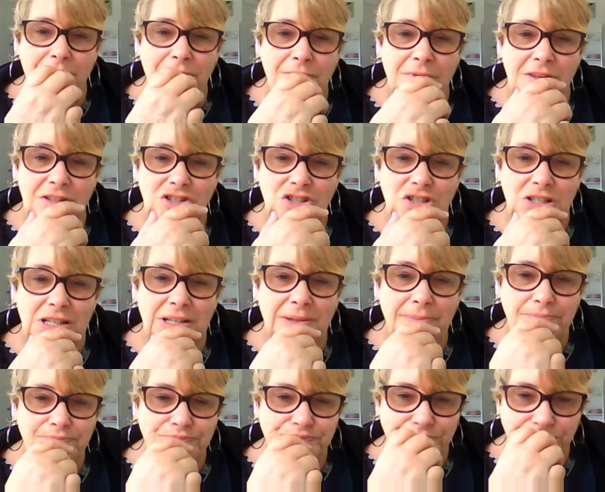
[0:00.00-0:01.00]
this year.
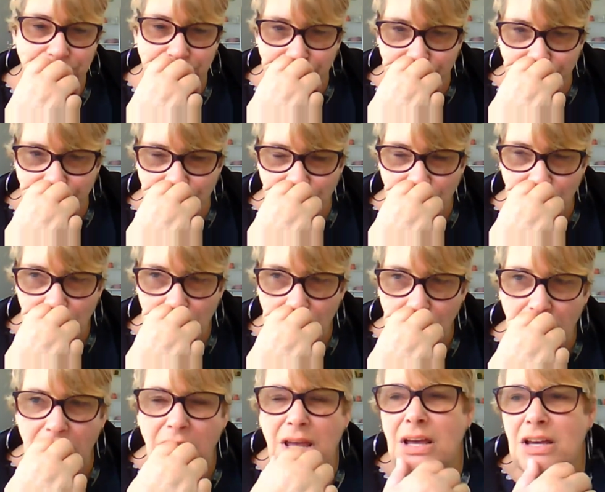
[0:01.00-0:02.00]

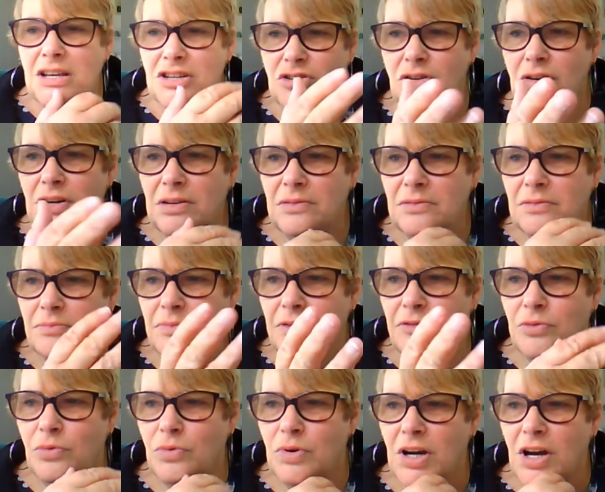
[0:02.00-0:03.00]
Sorry,
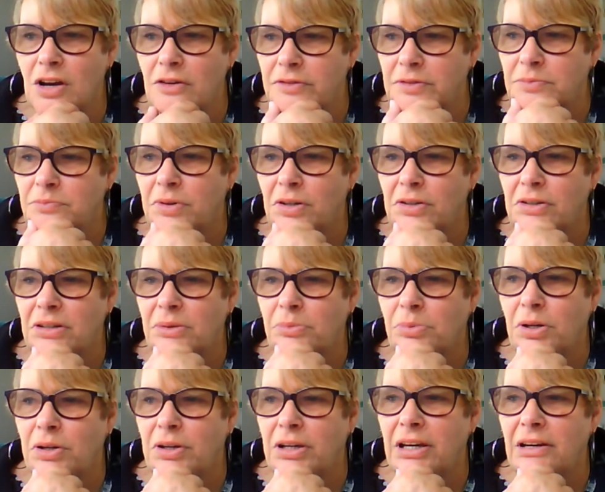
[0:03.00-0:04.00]
before COVID
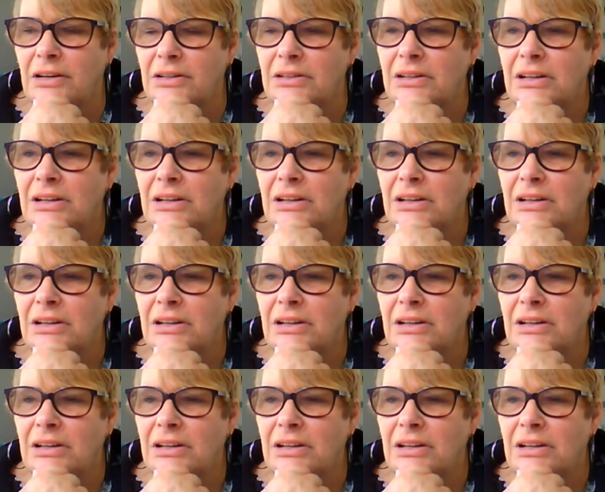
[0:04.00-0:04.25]
broke out.